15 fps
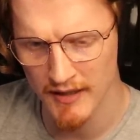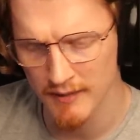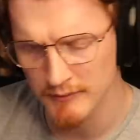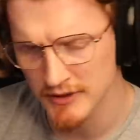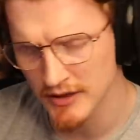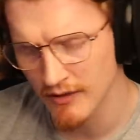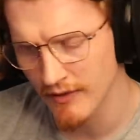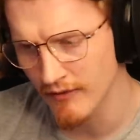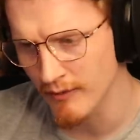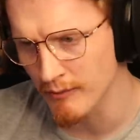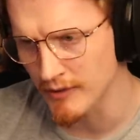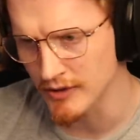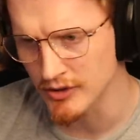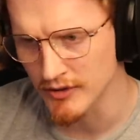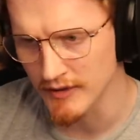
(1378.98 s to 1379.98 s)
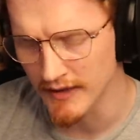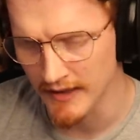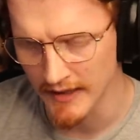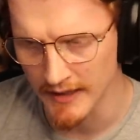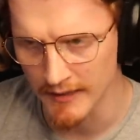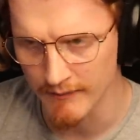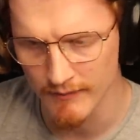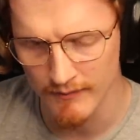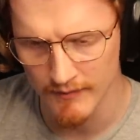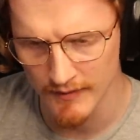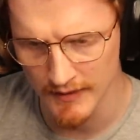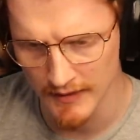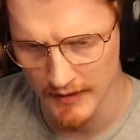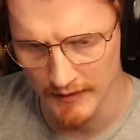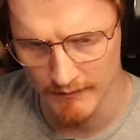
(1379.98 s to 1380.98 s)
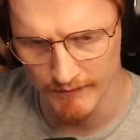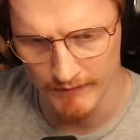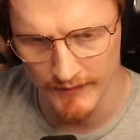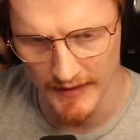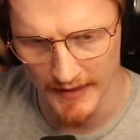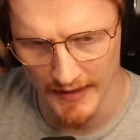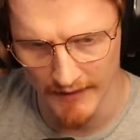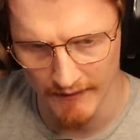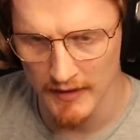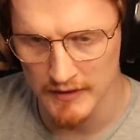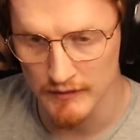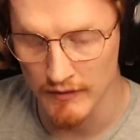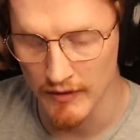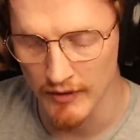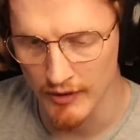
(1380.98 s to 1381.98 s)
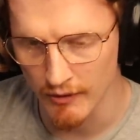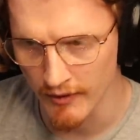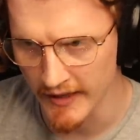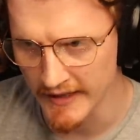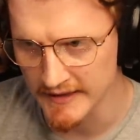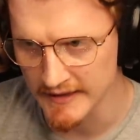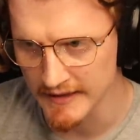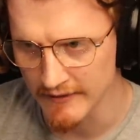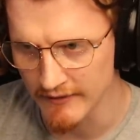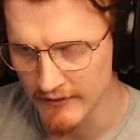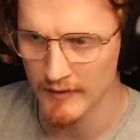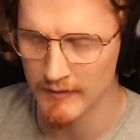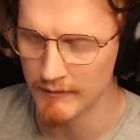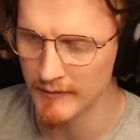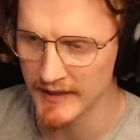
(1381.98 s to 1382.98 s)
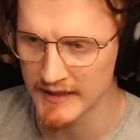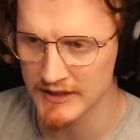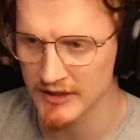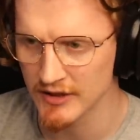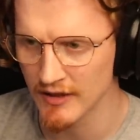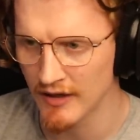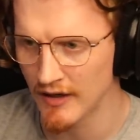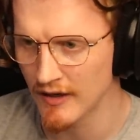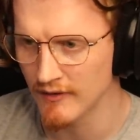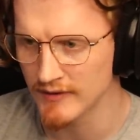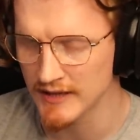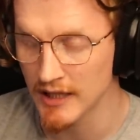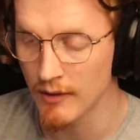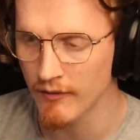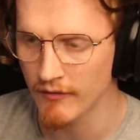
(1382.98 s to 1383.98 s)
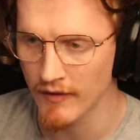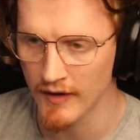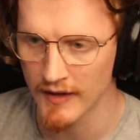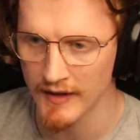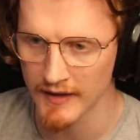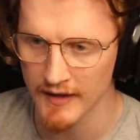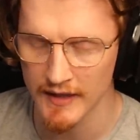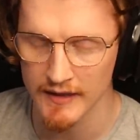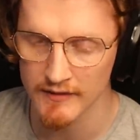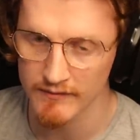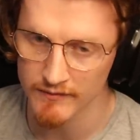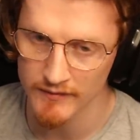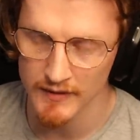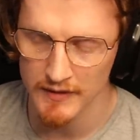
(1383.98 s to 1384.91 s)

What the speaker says: I'm sorry if I'm butchering that name. That was very creative. A mixture of terrifying and